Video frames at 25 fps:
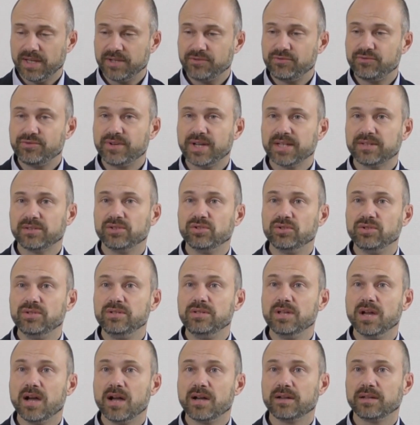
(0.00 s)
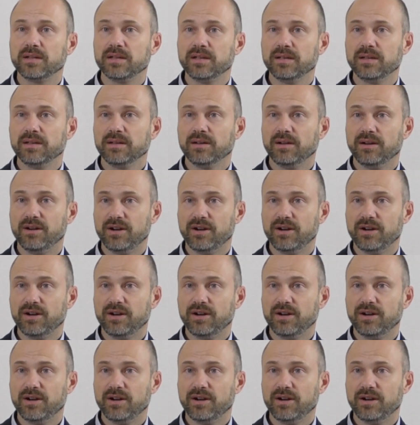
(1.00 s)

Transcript: address young